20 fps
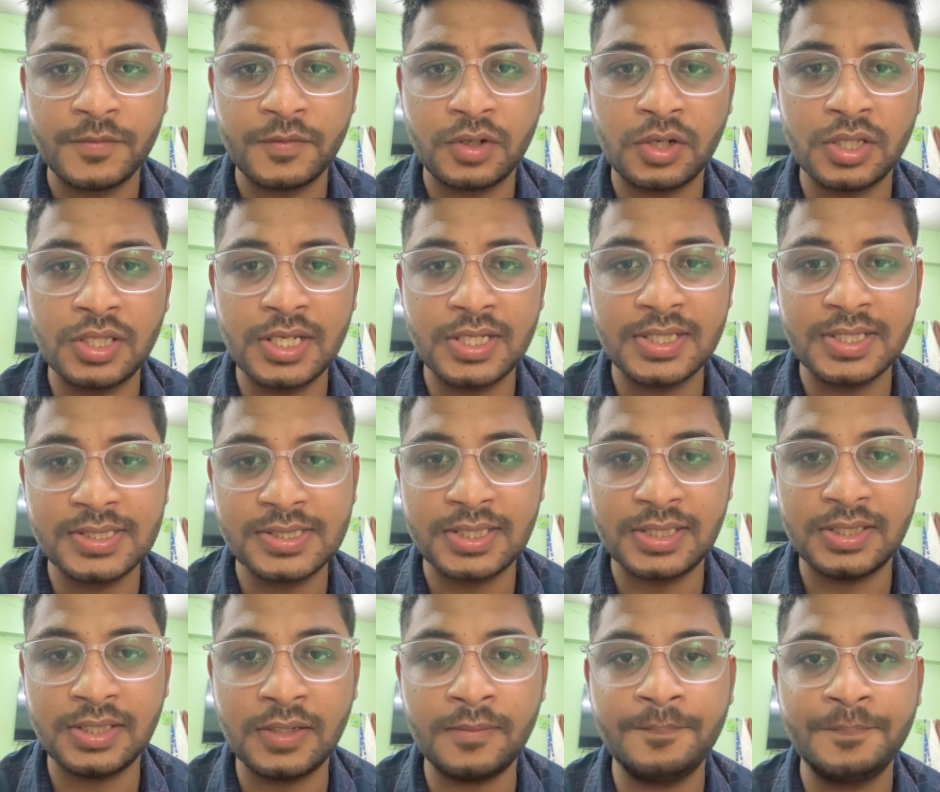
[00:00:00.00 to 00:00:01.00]
the other
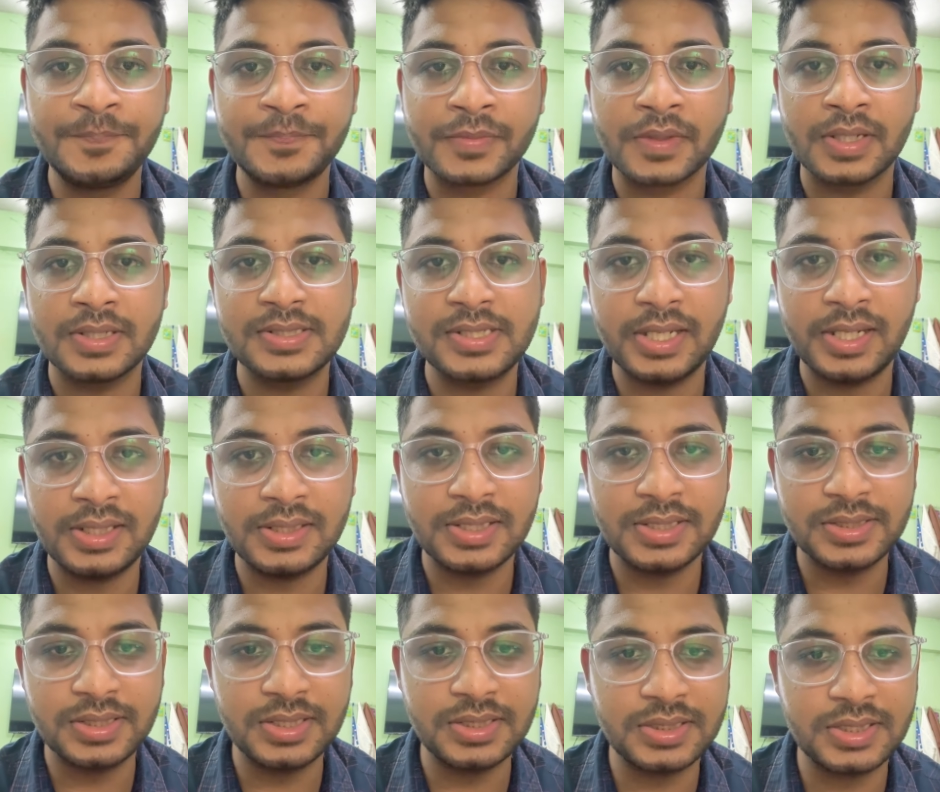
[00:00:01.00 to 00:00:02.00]
senior
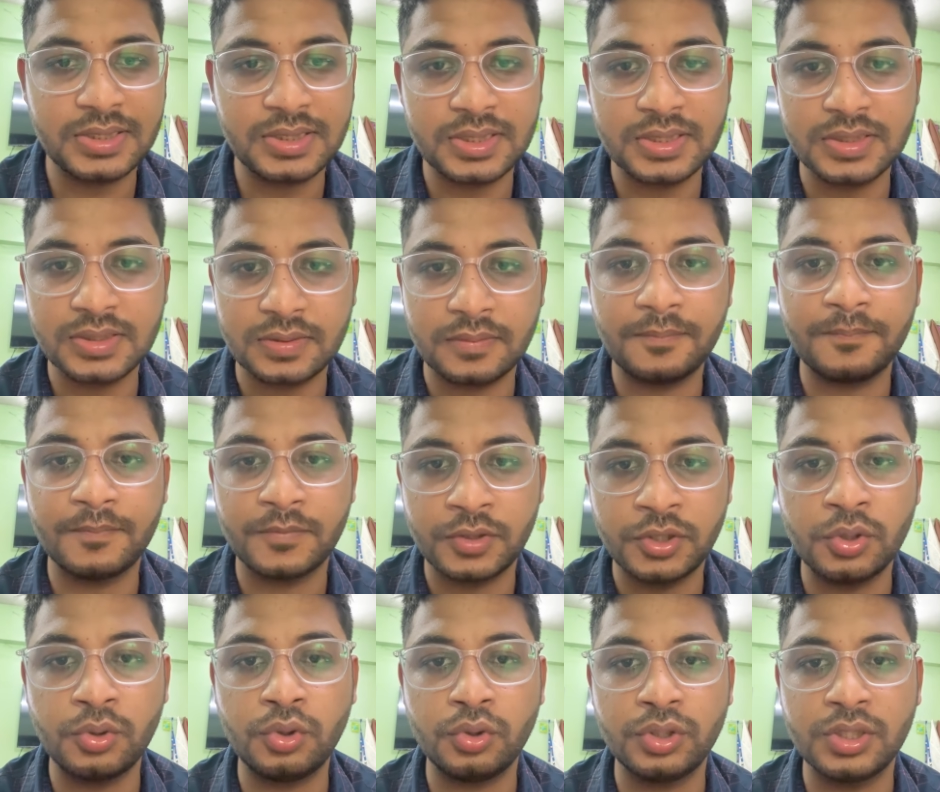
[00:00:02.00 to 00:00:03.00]
saying this is
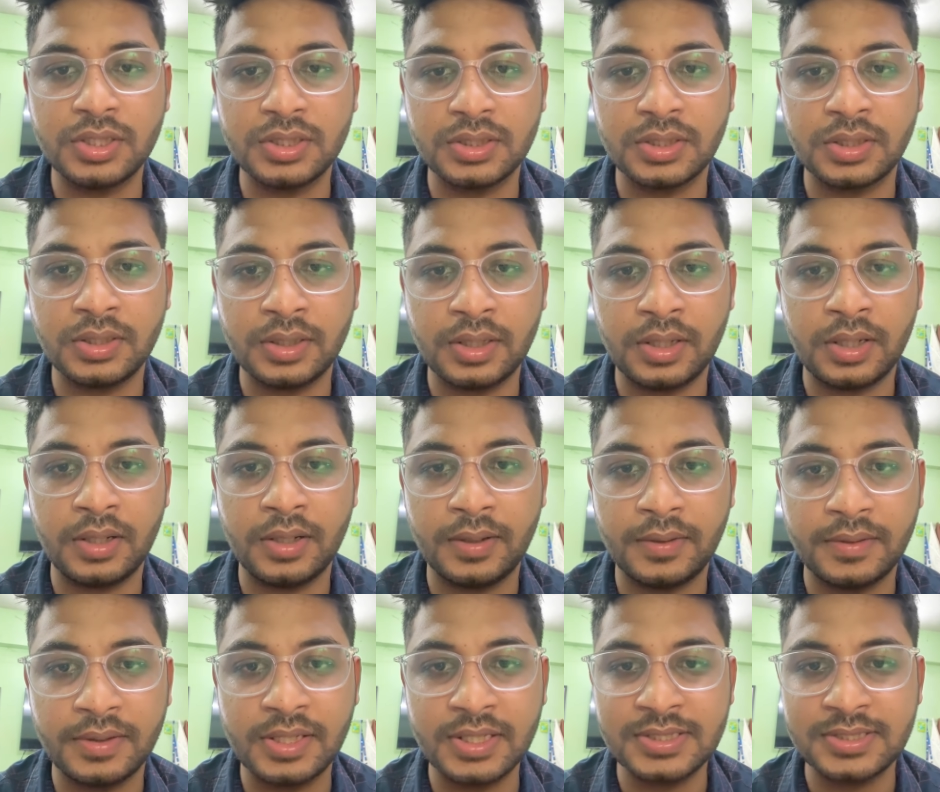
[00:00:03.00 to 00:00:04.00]
due to
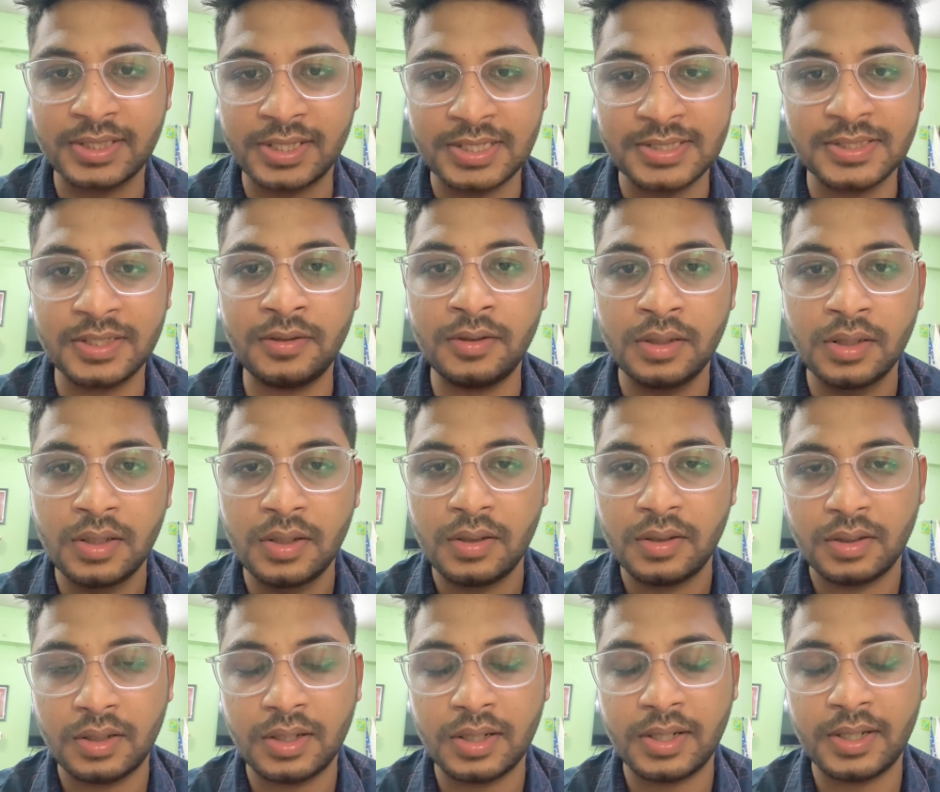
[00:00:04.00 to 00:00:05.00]
this reason
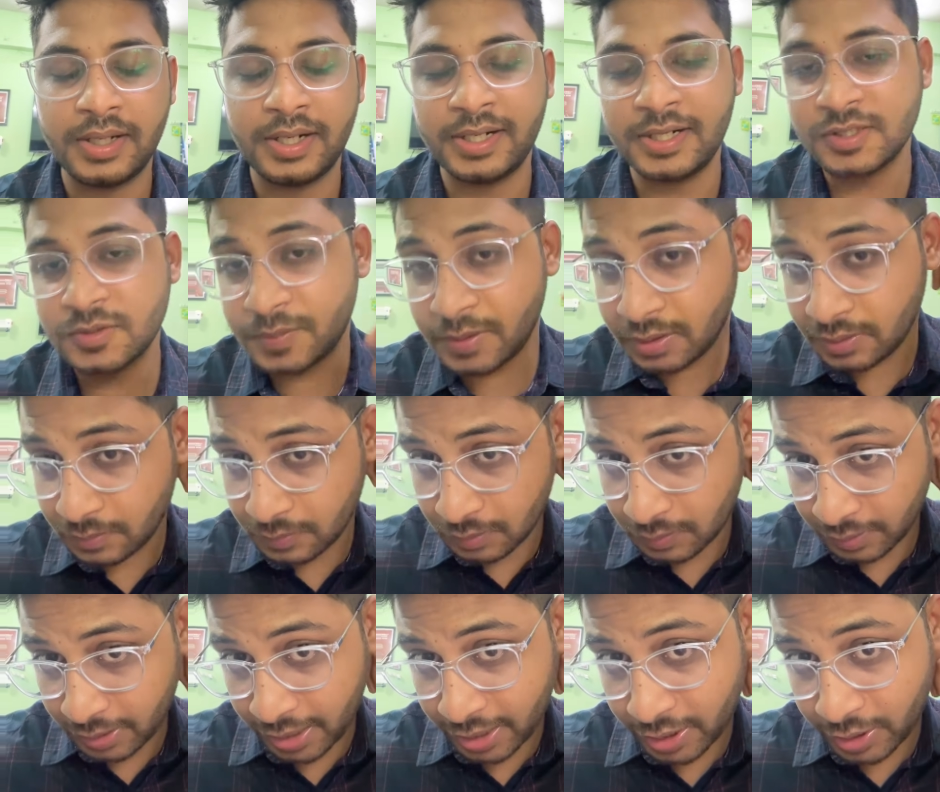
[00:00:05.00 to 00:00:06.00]
it has been
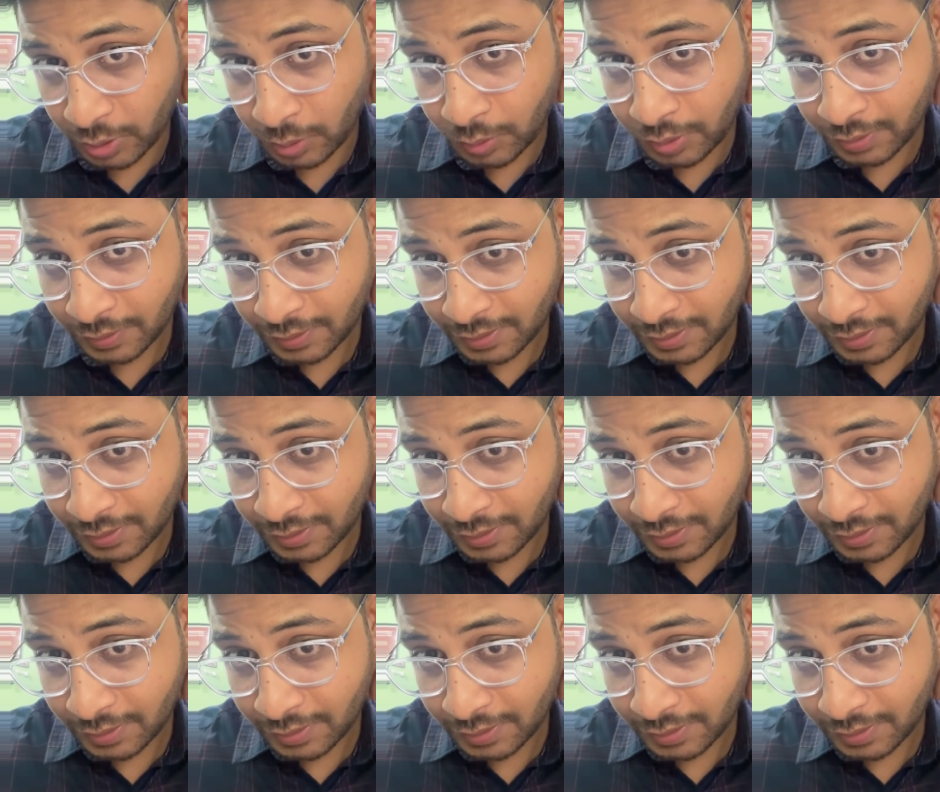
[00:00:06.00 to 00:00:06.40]
carried out.